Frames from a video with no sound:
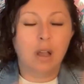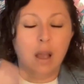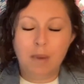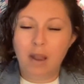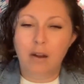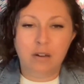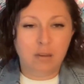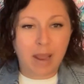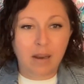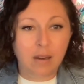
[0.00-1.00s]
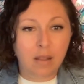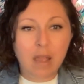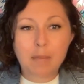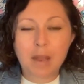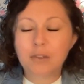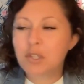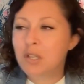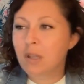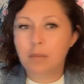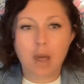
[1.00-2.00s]
I'm not here to debate M
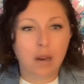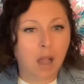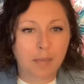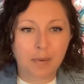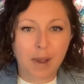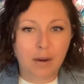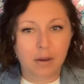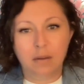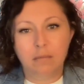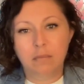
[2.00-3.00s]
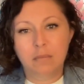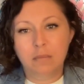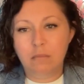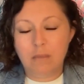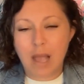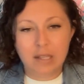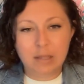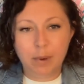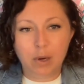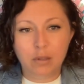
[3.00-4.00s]
dashes. I'm not a copywriting
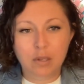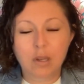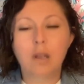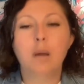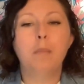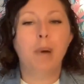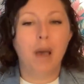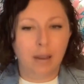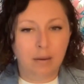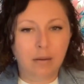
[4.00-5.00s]
expert, but